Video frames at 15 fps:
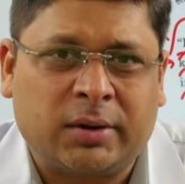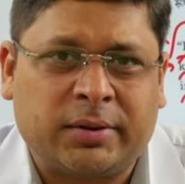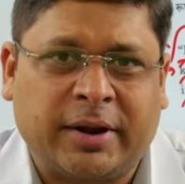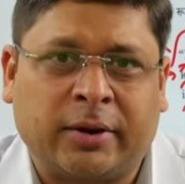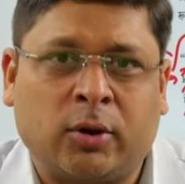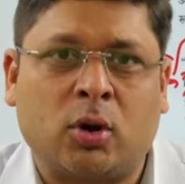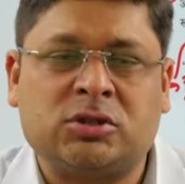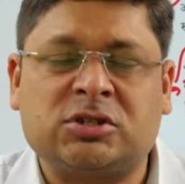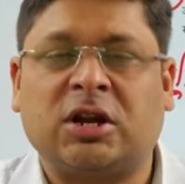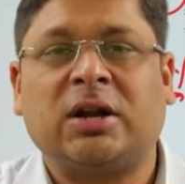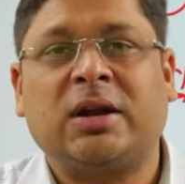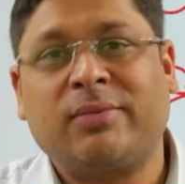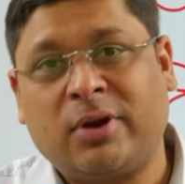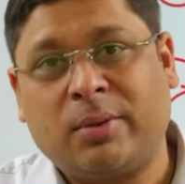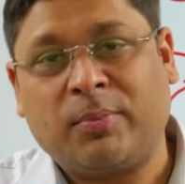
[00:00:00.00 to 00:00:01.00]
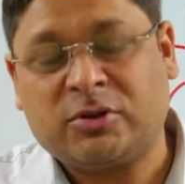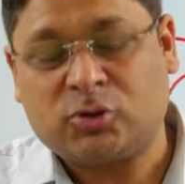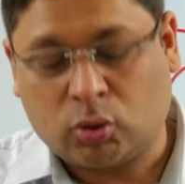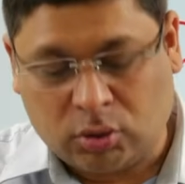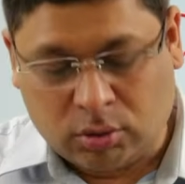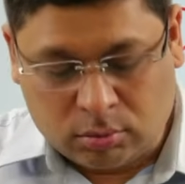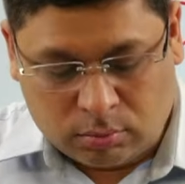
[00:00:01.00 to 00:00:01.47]
technological development.
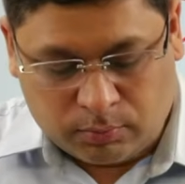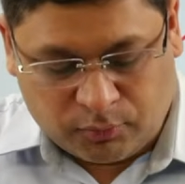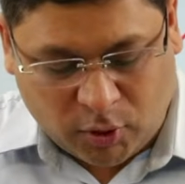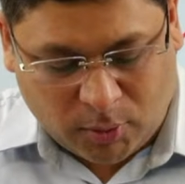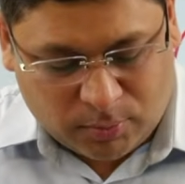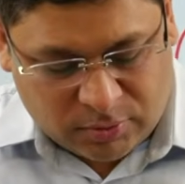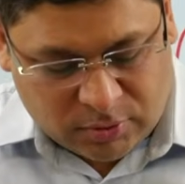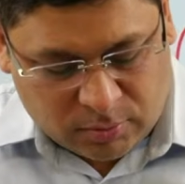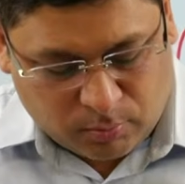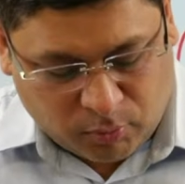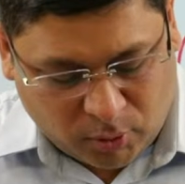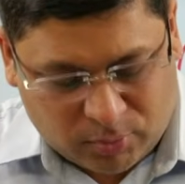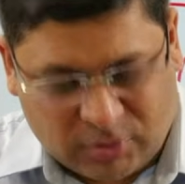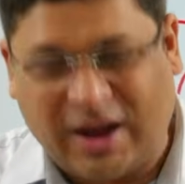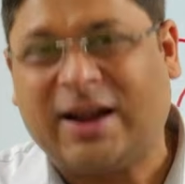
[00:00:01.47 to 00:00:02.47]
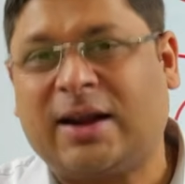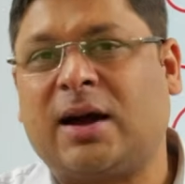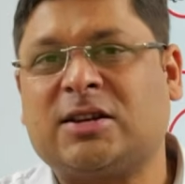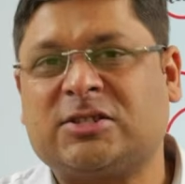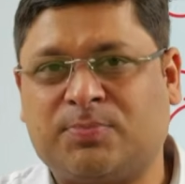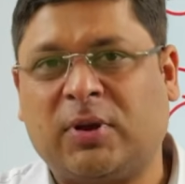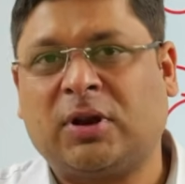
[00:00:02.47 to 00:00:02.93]
So from that
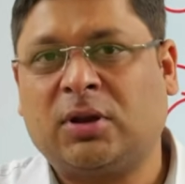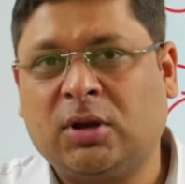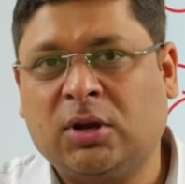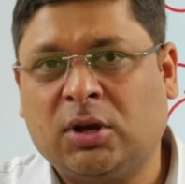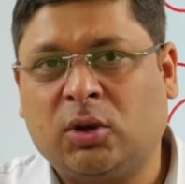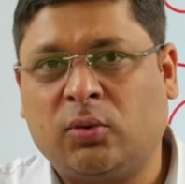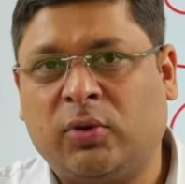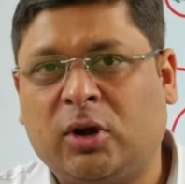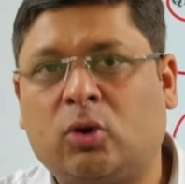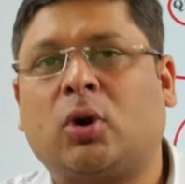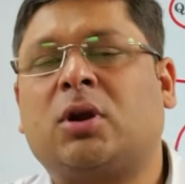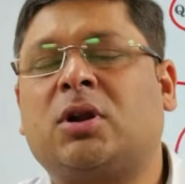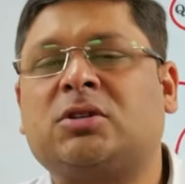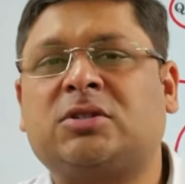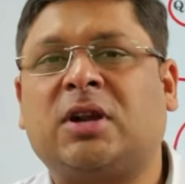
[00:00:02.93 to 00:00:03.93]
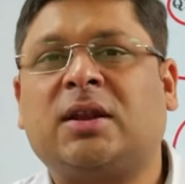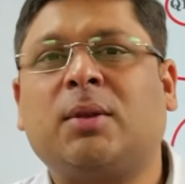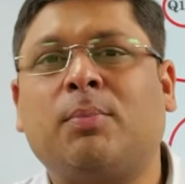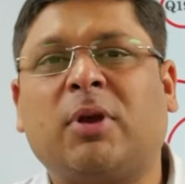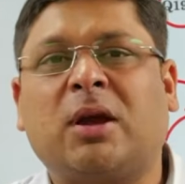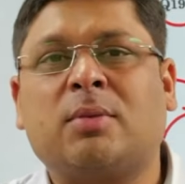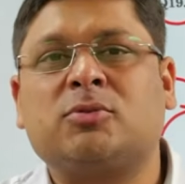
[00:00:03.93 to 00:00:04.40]
aspect, we need to understand
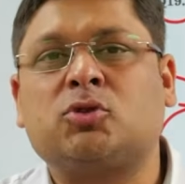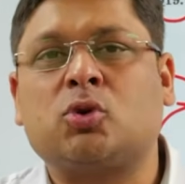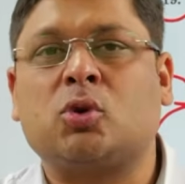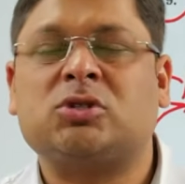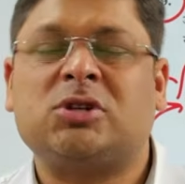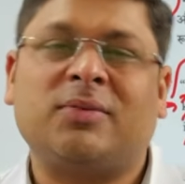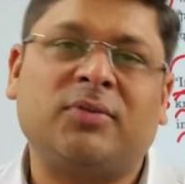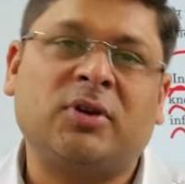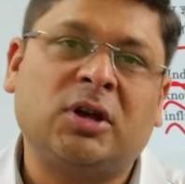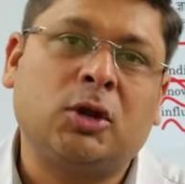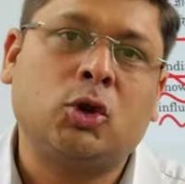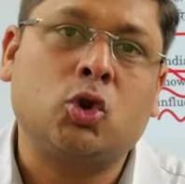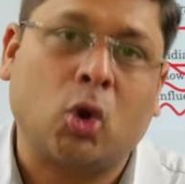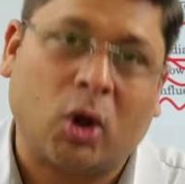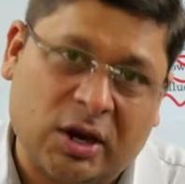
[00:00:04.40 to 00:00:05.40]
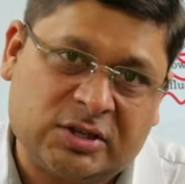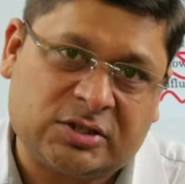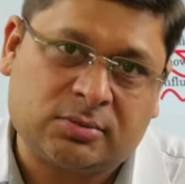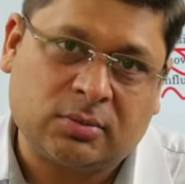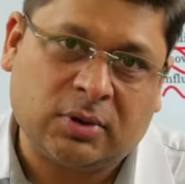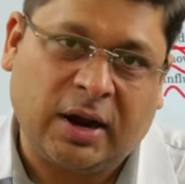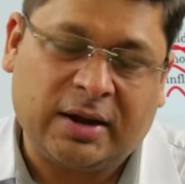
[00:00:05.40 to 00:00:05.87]
they become source of
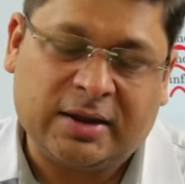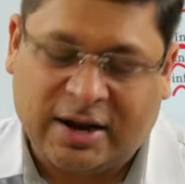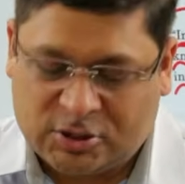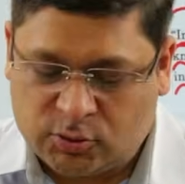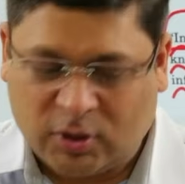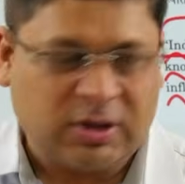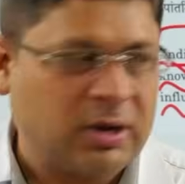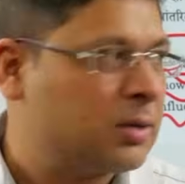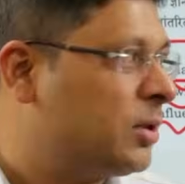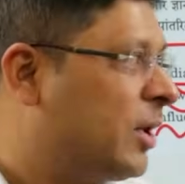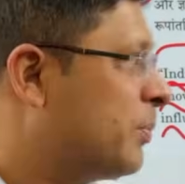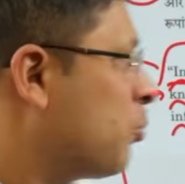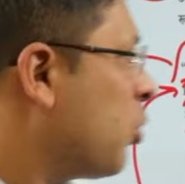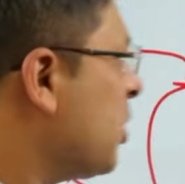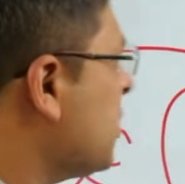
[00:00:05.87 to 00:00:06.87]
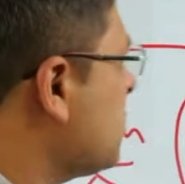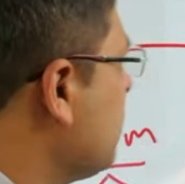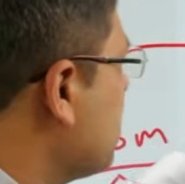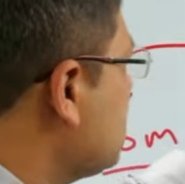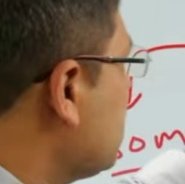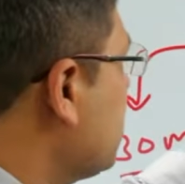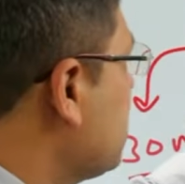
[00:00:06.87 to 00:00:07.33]
knowledge, and that's why that point is
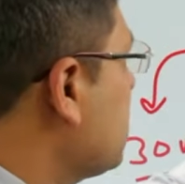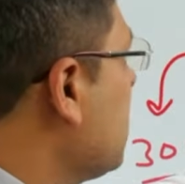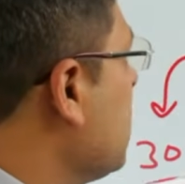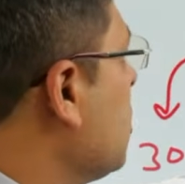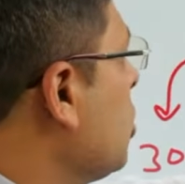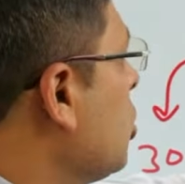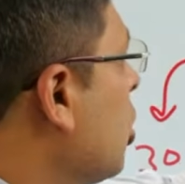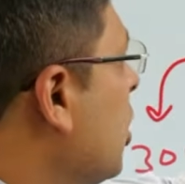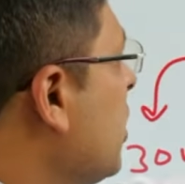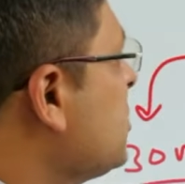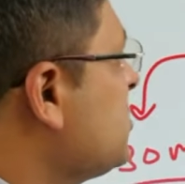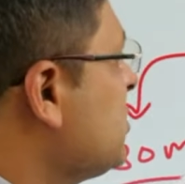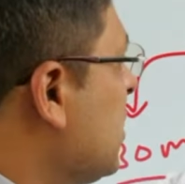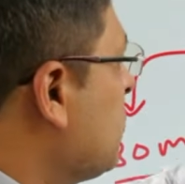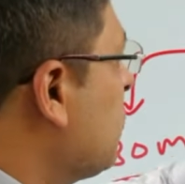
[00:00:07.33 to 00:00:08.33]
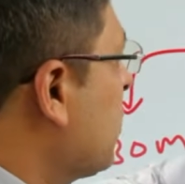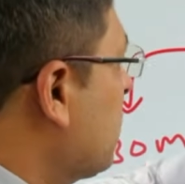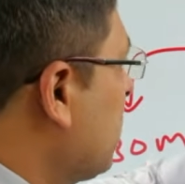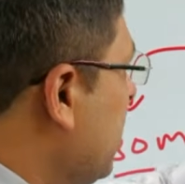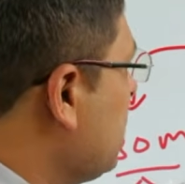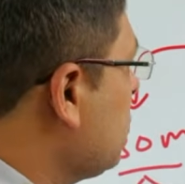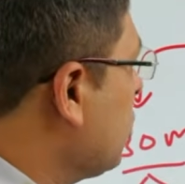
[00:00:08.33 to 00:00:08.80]
mentioned here, knowledge
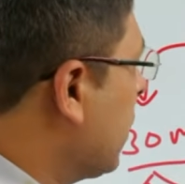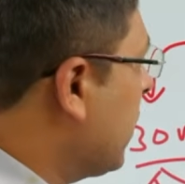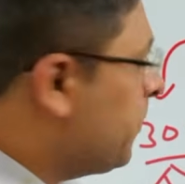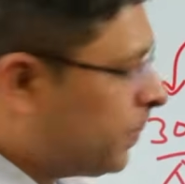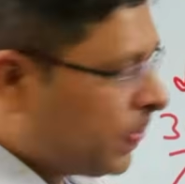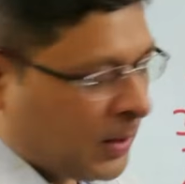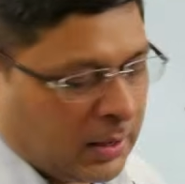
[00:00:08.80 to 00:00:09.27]
network, right? Okay.